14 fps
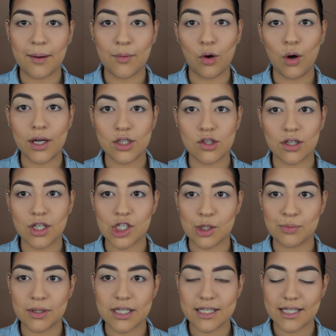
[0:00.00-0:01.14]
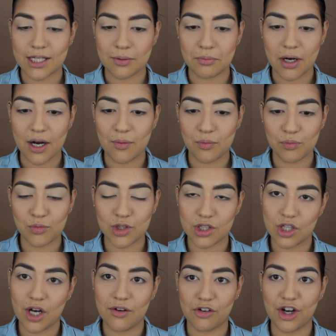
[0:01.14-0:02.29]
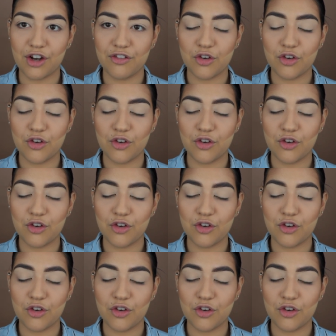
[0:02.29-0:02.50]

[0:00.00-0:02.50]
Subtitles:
oh, I took $100, and the mom was covering